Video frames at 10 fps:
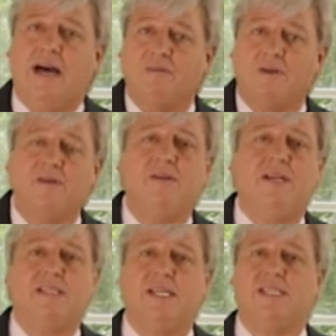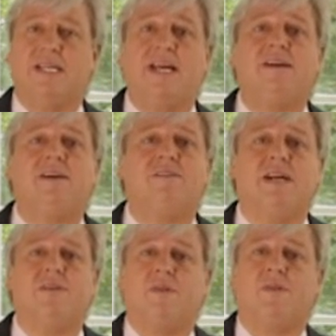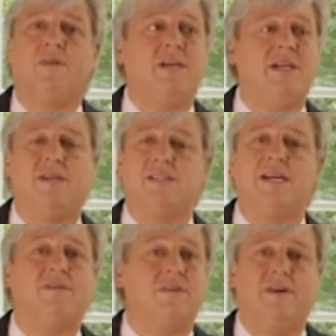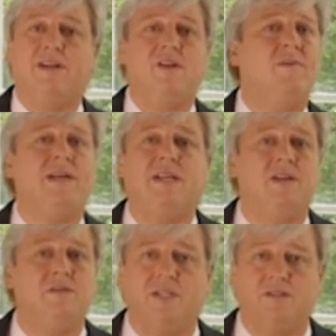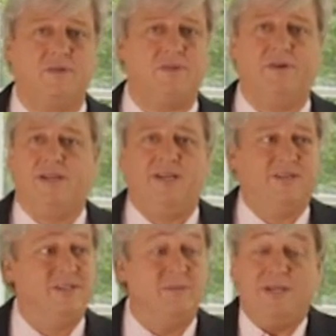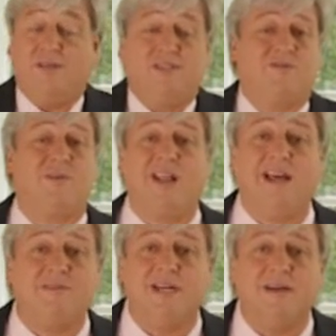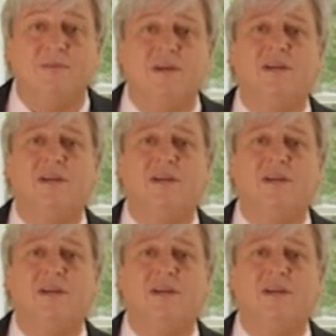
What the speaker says: I've learned this. As a caregiver now for 30 years, I've learned that nobody can do this for 30 years. Nobody can do this for a lifetime.